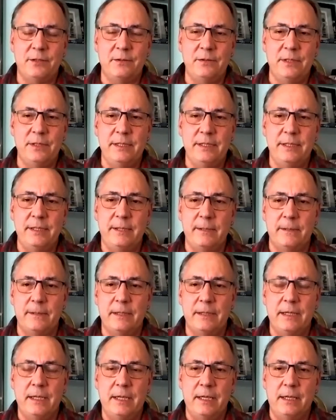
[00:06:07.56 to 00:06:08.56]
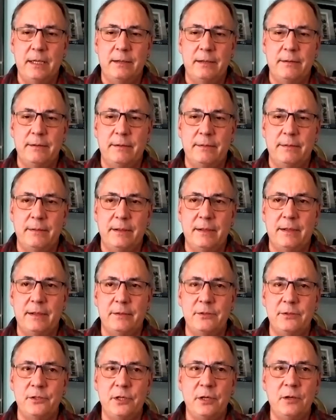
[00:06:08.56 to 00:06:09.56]
the
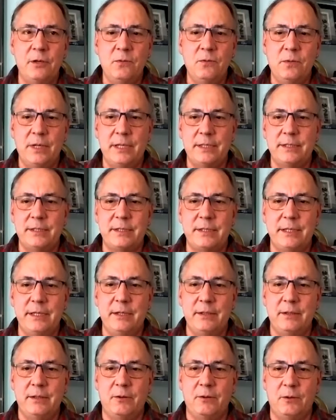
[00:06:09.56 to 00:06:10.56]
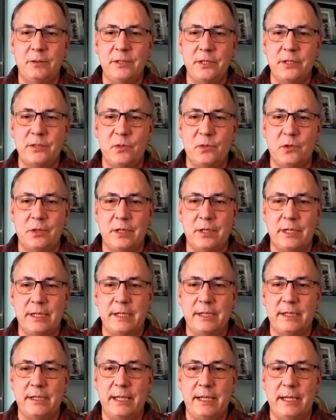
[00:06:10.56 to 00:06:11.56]
Joe was the oldest
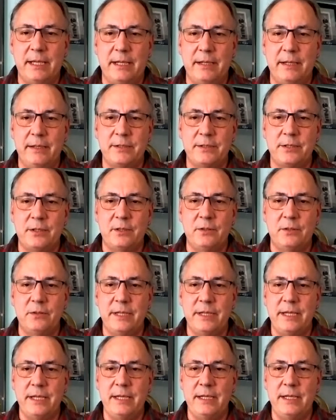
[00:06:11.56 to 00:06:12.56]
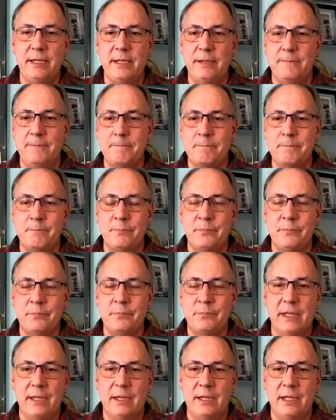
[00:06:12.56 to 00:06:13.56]
boy, and so he
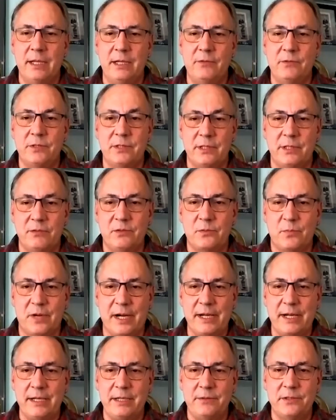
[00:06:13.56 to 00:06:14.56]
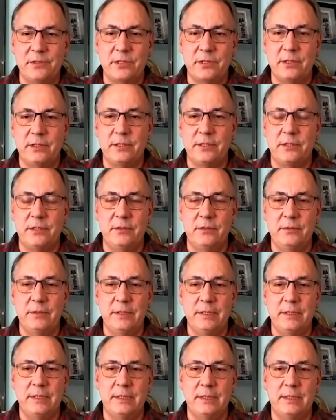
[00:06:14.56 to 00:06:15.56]
was bright. He was a good
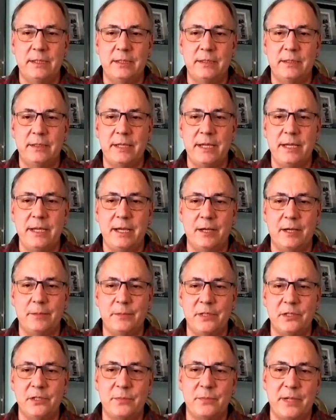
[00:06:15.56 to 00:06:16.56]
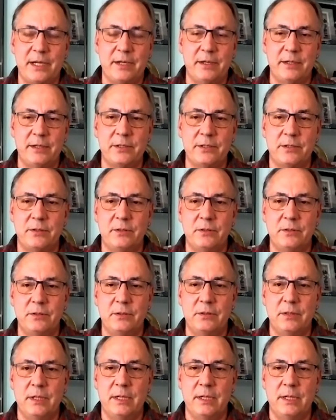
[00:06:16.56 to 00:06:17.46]
student. He helped his parents, who